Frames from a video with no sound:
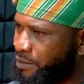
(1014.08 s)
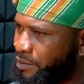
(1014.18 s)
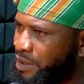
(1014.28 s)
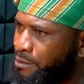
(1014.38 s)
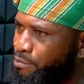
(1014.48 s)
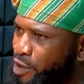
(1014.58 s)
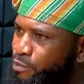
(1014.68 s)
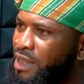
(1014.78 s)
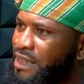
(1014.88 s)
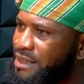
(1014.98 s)
The
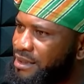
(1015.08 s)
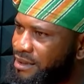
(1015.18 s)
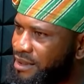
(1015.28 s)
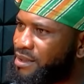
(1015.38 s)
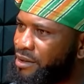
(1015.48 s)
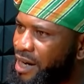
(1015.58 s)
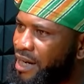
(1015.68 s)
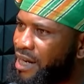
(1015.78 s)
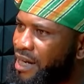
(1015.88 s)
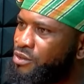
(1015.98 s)
people in these 6
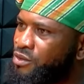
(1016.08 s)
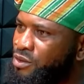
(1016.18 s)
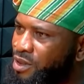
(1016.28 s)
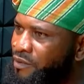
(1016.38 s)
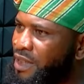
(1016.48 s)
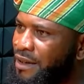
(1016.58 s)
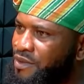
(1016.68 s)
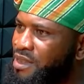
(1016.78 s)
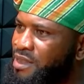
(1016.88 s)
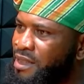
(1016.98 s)
area councils of the
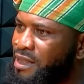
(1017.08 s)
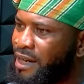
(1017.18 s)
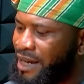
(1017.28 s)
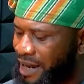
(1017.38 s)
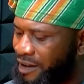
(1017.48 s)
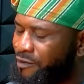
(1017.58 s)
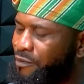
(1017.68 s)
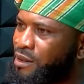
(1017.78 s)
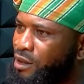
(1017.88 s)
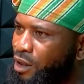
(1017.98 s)
FCT have
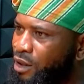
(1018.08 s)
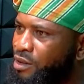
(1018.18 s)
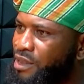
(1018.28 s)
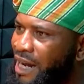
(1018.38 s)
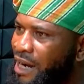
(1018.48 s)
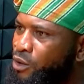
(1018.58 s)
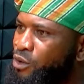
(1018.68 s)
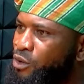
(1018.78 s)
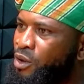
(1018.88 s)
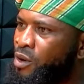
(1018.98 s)
been locked
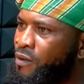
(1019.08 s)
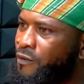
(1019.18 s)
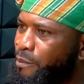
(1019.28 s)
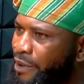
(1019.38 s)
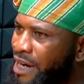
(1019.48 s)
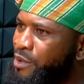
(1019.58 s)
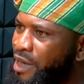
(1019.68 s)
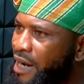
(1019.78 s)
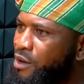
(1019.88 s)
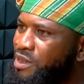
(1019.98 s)
out of primary
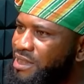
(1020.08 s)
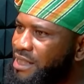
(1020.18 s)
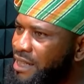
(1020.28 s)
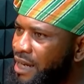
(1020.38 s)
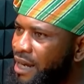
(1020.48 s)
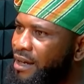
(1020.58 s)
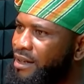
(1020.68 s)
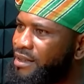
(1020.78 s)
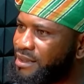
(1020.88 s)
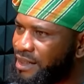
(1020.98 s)
health care
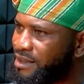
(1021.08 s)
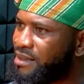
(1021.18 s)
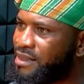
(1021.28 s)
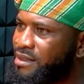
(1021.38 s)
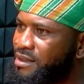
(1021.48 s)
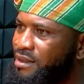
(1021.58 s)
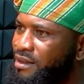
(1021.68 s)
centers.